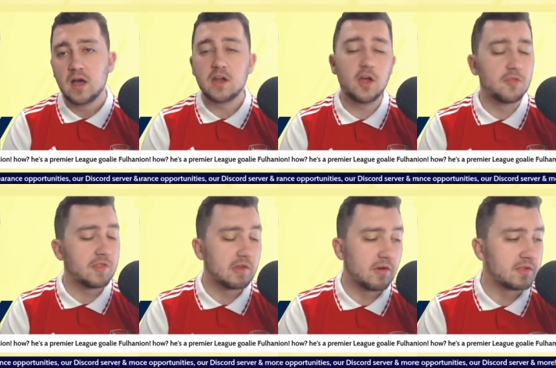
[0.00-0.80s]
I know
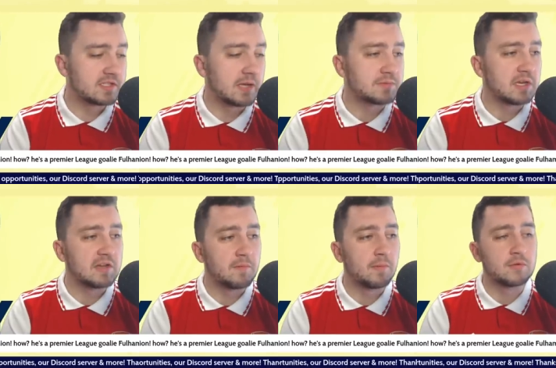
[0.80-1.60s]
that there are other teams like
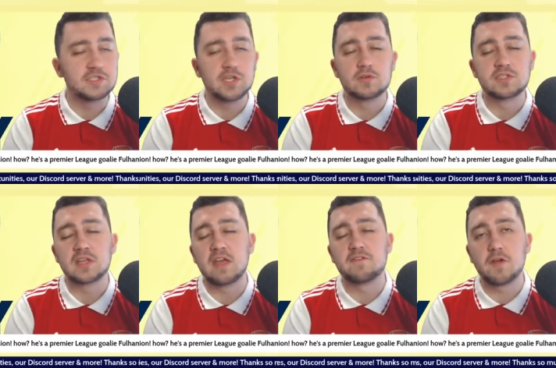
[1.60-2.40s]
Liverpool and Chelsea that
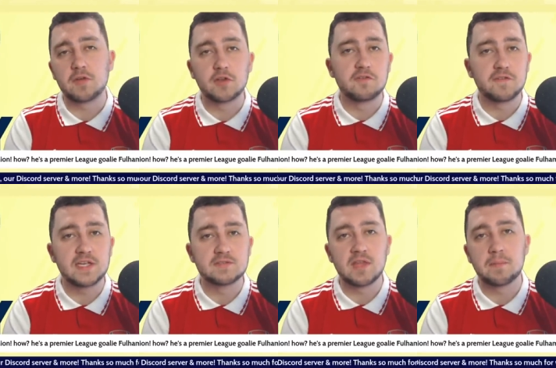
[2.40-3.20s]
get very good
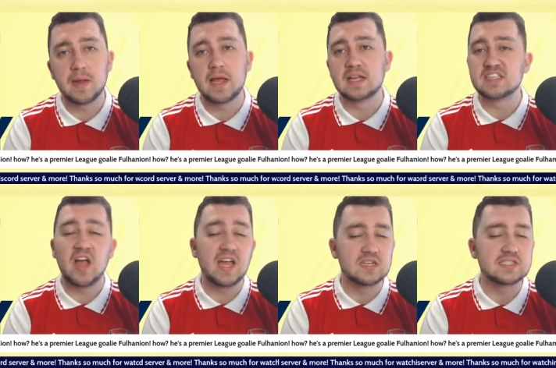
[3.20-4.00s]
fees for their players.
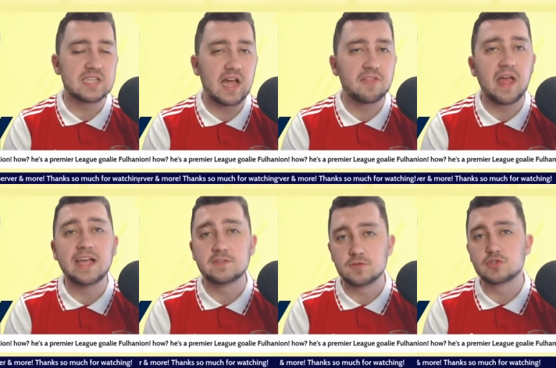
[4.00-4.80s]
I understand that.
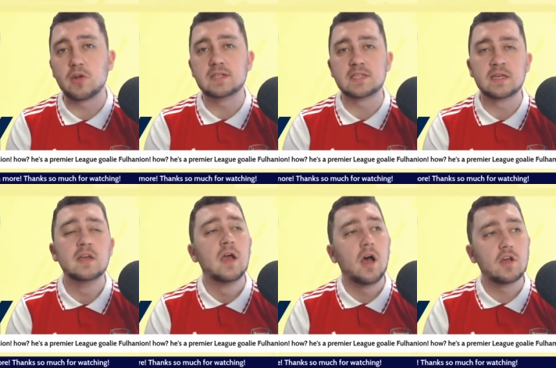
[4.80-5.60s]
It's frustrating.
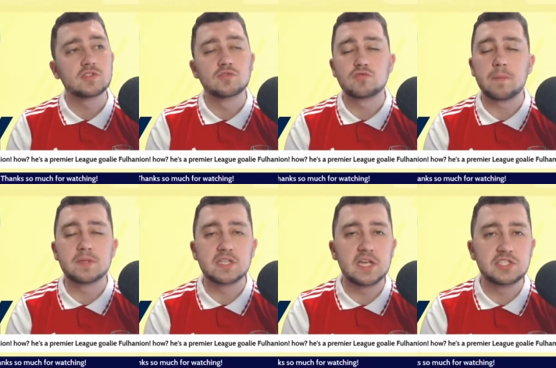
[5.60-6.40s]
Arsenal's
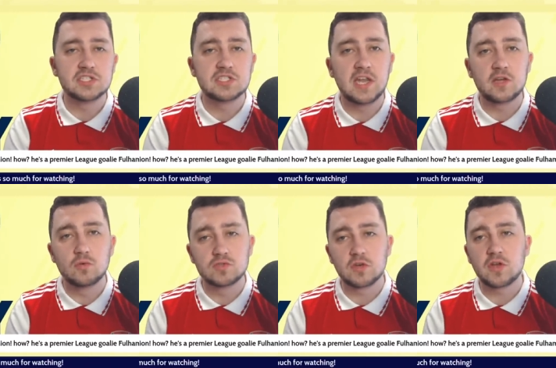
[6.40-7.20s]
reputation at selling
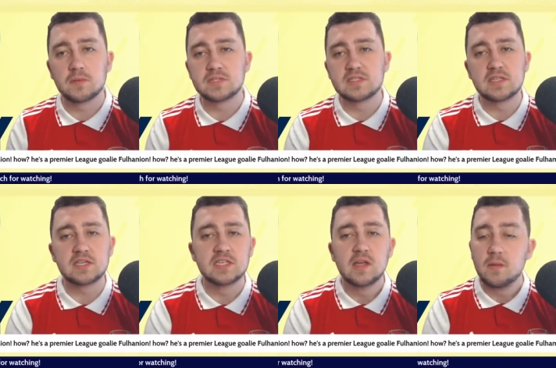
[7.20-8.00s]
also comes into
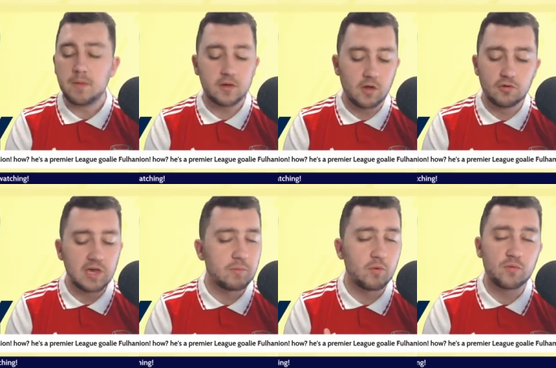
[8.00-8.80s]
this, but a
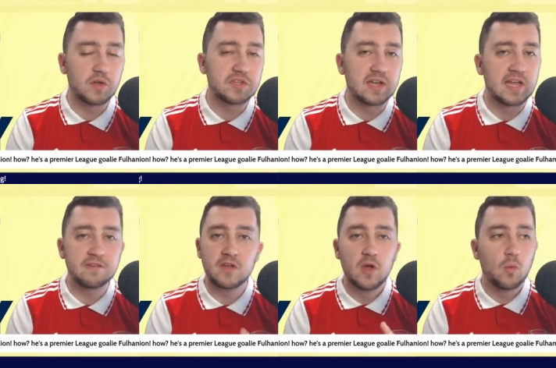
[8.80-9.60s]
goalkeeper with one year
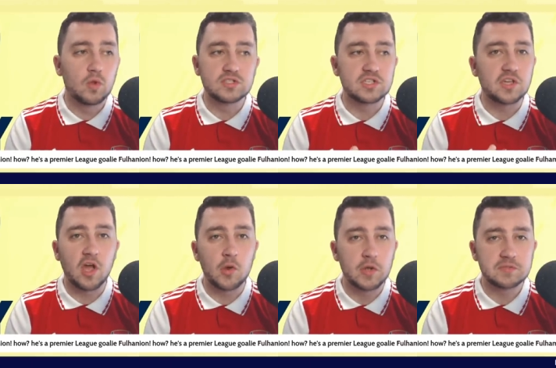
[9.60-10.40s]
left wants to
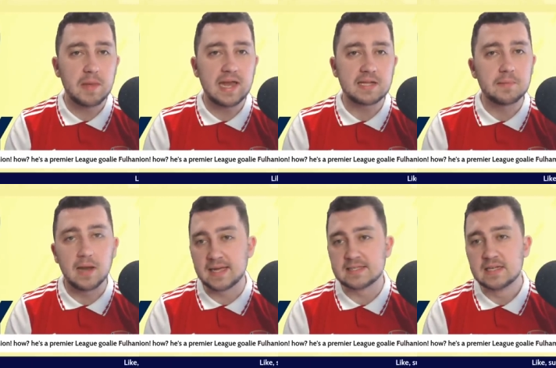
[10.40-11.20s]
go, has barely
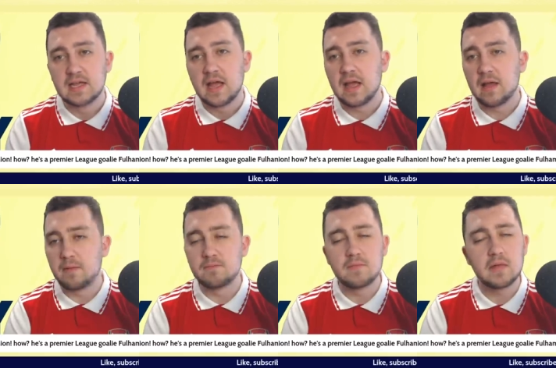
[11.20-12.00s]
played,
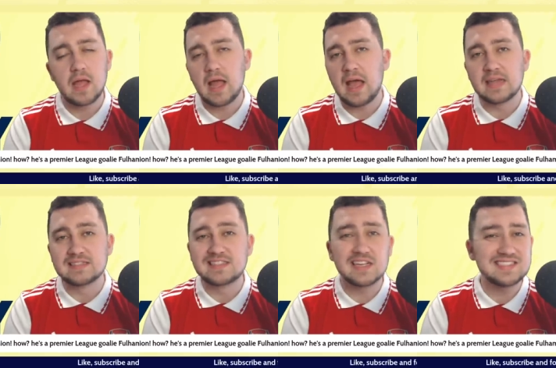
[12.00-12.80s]
um,
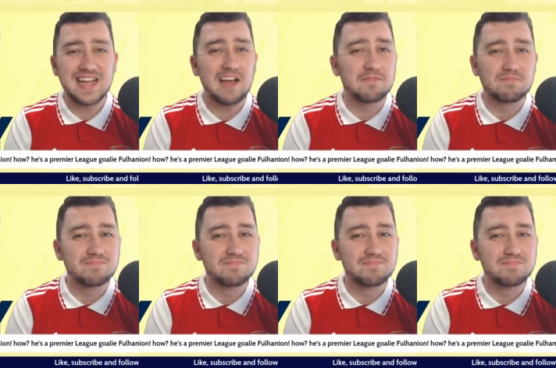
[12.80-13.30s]
and doesn't have